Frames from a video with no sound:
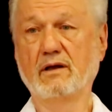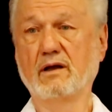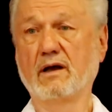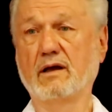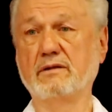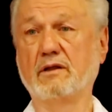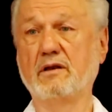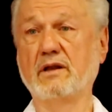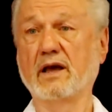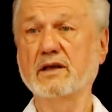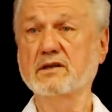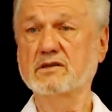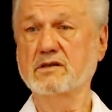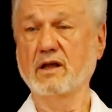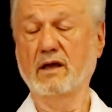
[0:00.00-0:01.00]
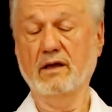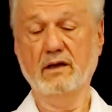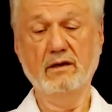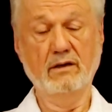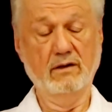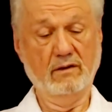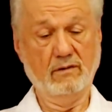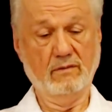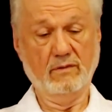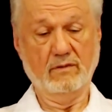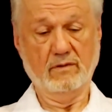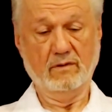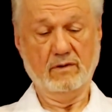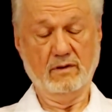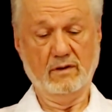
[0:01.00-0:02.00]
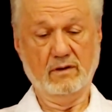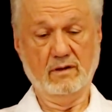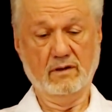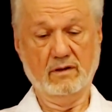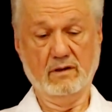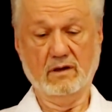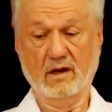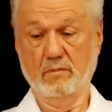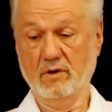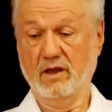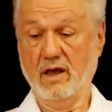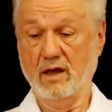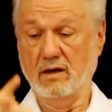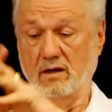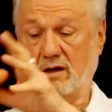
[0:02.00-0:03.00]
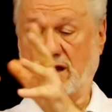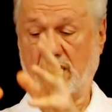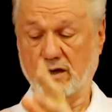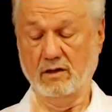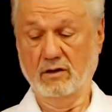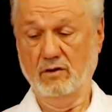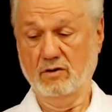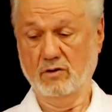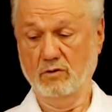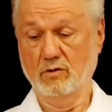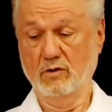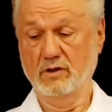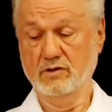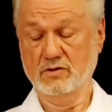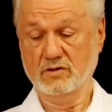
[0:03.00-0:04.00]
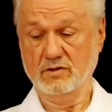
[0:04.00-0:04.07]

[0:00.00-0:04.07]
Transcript: And the next day, I'm again taken to his